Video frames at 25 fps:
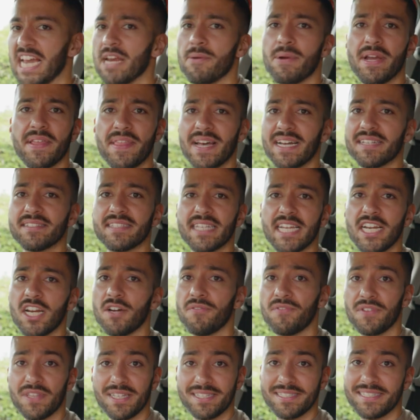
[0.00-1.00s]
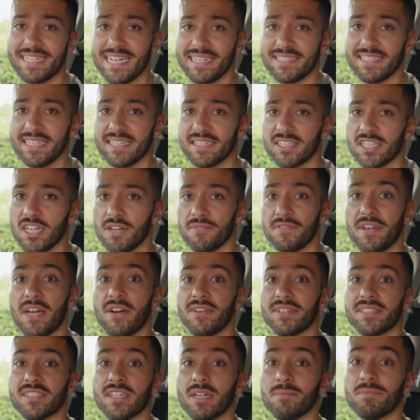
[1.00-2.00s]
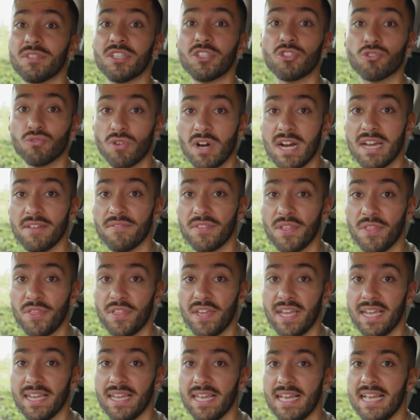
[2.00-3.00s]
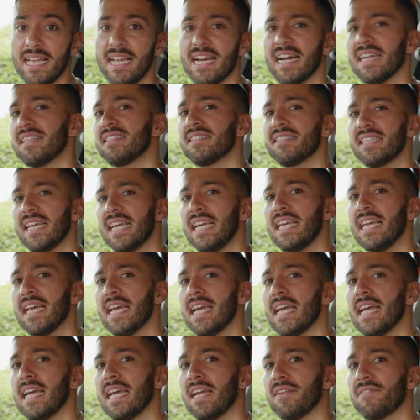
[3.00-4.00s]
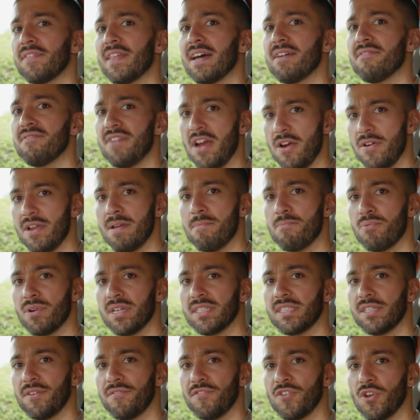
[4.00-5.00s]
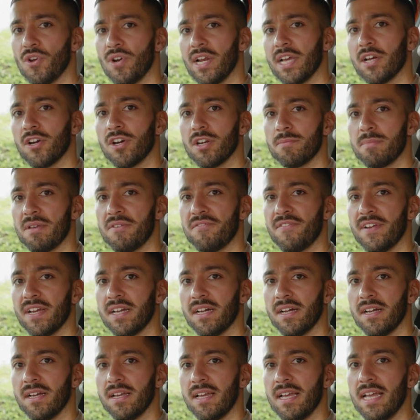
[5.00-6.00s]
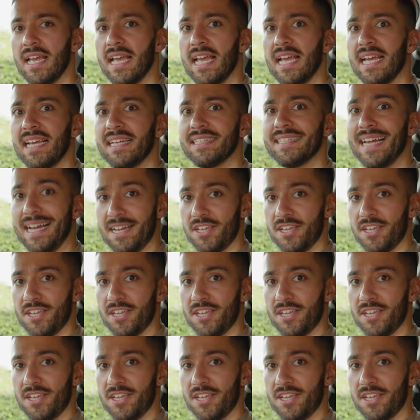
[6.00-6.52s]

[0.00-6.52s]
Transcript: Anyway, that's enough of the static stuff. Now it's time to drive the thing and see if that very impressive fuel economy figure is